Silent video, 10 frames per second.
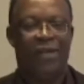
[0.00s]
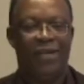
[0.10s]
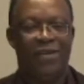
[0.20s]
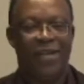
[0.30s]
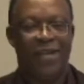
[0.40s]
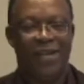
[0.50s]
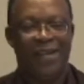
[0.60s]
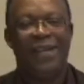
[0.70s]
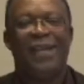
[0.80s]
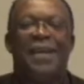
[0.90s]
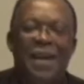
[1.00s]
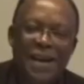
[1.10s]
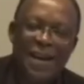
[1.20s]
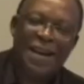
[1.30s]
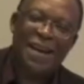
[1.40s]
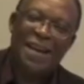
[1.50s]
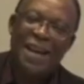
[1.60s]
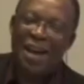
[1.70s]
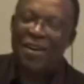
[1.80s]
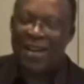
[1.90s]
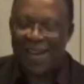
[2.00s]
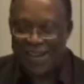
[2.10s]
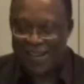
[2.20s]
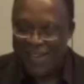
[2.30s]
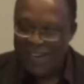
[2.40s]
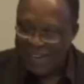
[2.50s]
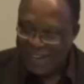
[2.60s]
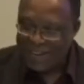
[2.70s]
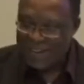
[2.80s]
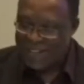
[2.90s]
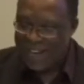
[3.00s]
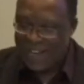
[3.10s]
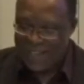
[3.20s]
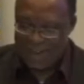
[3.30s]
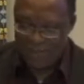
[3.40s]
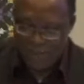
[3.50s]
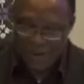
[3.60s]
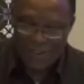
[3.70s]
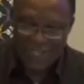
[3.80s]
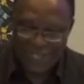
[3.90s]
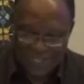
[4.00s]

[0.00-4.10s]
You're kidding. Okay. No, the moral